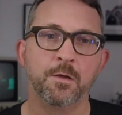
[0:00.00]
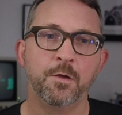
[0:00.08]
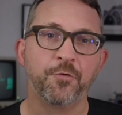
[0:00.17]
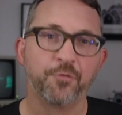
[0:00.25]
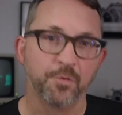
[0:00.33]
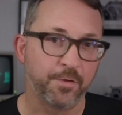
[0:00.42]

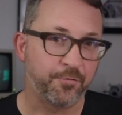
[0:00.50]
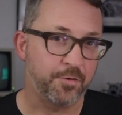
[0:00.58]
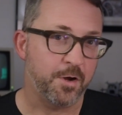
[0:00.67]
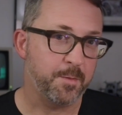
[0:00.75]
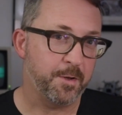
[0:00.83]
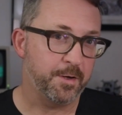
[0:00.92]
So let's
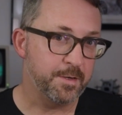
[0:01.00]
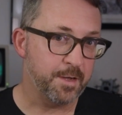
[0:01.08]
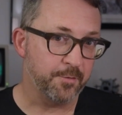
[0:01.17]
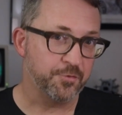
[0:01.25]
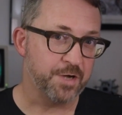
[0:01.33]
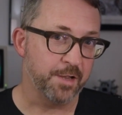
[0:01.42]
talk about
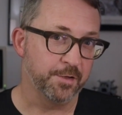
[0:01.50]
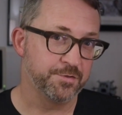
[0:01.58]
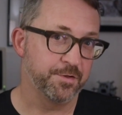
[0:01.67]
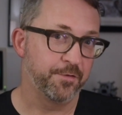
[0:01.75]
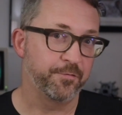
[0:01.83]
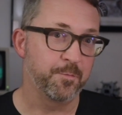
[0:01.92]
another
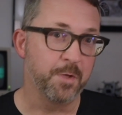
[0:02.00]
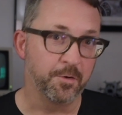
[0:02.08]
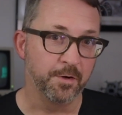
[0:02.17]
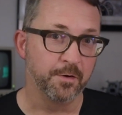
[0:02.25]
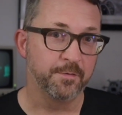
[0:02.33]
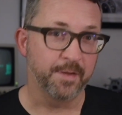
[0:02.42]
challenge that's
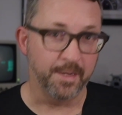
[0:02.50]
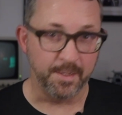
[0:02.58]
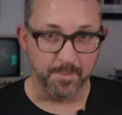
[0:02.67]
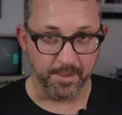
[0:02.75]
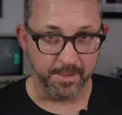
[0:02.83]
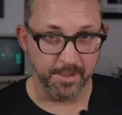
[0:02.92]
familiar to
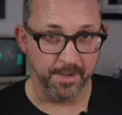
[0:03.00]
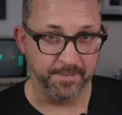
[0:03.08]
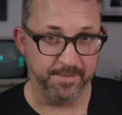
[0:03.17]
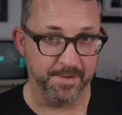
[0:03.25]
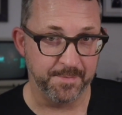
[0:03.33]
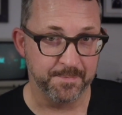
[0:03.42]
anybody in
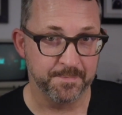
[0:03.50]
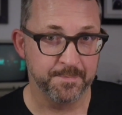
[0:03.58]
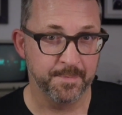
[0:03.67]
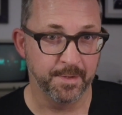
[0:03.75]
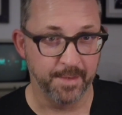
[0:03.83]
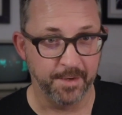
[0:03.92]
IT,
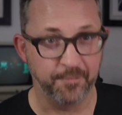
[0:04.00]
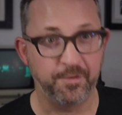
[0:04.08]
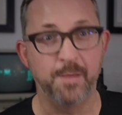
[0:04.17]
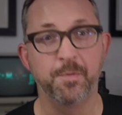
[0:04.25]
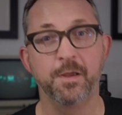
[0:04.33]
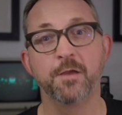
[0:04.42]
and that is
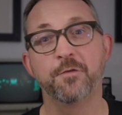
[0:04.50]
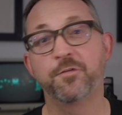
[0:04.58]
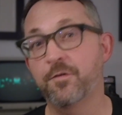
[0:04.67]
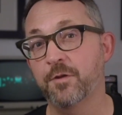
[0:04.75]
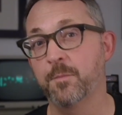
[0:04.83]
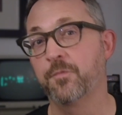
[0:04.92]
keeping
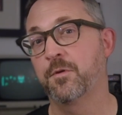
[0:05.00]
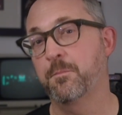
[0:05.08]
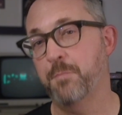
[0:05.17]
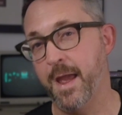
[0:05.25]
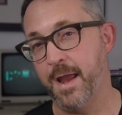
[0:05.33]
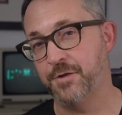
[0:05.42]
systems
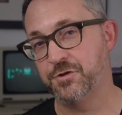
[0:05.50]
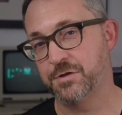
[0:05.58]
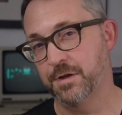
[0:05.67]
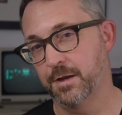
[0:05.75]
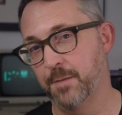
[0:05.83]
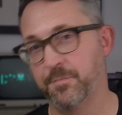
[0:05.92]

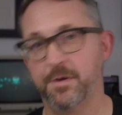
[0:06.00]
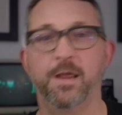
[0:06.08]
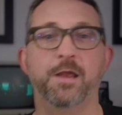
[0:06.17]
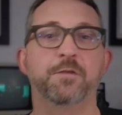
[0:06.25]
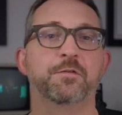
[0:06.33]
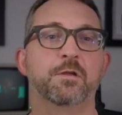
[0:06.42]
patched and up to
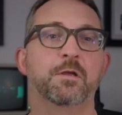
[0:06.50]
date.